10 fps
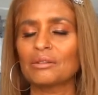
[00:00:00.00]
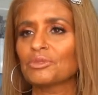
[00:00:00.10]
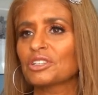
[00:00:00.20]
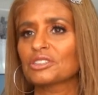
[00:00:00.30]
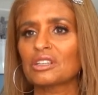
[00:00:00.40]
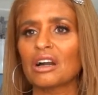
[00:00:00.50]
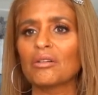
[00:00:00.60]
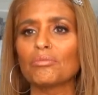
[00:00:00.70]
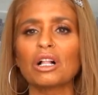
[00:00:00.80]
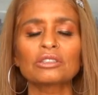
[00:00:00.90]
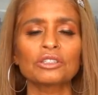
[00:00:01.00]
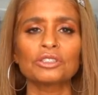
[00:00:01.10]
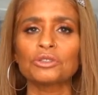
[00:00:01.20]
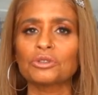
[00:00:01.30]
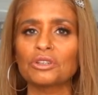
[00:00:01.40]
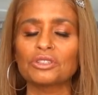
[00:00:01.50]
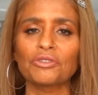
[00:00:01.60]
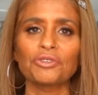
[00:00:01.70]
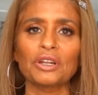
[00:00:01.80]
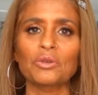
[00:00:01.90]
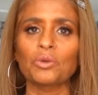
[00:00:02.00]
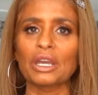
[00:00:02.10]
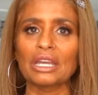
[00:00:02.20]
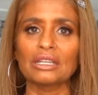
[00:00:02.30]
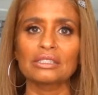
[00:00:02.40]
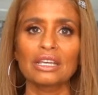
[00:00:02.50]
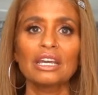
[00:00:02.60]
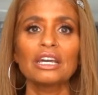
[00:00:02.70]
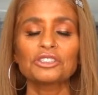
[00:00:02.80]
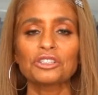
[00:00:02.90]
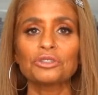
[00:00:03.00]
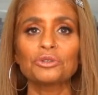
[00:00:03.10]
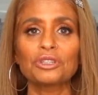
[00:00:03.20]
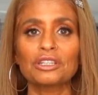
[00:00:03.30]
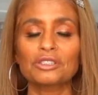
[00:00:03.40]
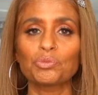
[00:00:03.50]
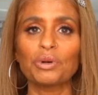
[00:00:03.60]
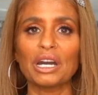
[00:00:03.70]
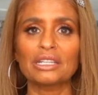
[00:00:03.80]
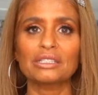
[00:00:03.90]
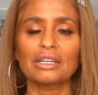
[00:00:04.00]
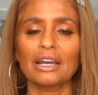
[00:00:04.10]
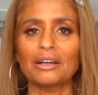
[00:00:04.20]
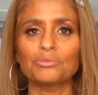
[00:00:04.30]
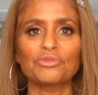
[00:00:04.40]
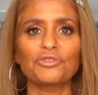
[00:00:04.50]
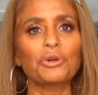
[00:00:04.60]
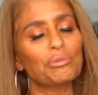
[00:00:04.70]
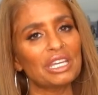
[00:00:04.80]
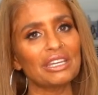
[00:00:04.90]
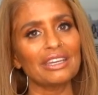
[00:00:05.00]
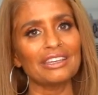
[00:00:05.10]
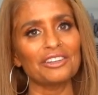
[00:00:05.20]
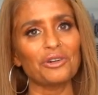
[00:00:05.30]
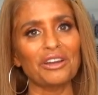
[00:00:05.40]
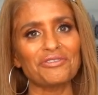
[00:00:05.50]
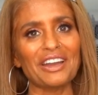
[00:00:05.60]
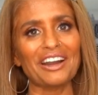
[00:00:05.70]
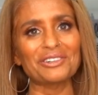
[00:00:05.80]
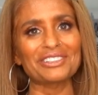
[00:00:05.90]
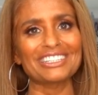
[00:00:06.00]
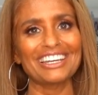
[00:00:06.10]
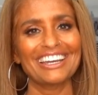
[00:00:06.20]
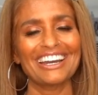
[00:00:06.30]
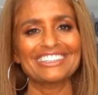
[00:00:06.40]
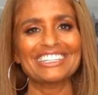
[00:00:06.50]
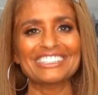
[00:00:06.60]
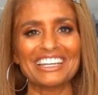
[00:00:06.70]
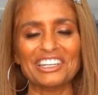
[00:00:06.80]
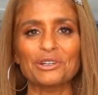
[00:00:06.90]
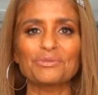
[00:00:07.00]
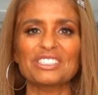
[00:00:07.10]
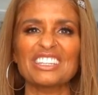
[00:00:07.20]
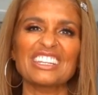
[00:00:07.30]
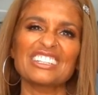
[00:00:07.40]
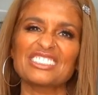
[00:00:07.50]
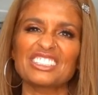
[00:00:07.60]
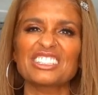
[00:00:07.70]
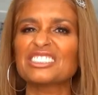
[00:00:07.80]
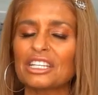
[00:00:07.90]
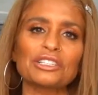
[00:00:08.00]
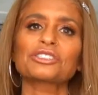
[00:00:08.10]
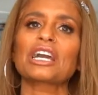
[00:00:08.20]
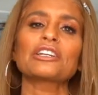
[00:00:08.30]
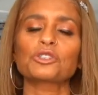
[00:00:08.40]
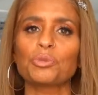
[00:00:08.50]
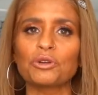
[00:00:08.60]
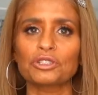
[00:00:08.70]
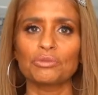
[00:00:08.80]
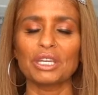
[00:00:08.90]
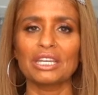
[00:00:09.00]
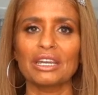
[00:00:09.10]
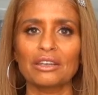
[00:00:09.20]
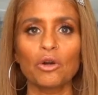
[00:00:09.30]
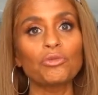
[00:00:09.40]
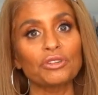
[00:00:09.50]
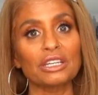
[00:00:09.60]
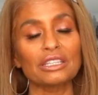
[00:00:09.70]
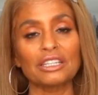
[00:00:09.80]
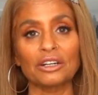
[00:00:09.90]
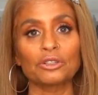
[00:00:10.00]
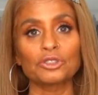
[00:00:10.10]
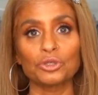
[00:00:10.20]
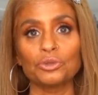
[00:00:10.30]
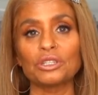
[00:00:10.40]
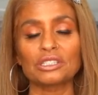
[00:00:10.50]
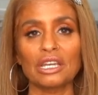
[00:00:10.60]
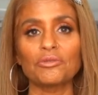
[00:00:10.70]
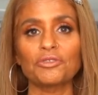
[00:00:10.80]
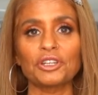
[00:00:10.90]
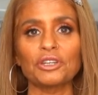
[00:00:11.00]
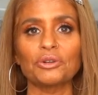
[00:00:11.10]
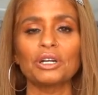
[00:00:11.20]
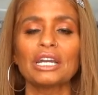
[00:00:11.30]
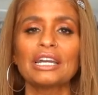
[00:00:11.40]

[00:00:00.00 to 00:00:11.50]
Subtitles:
There's a multitude of different ways to do this, but for me, I found these items and then they just kind of spoke to me, and hopefully they'll do the same for you.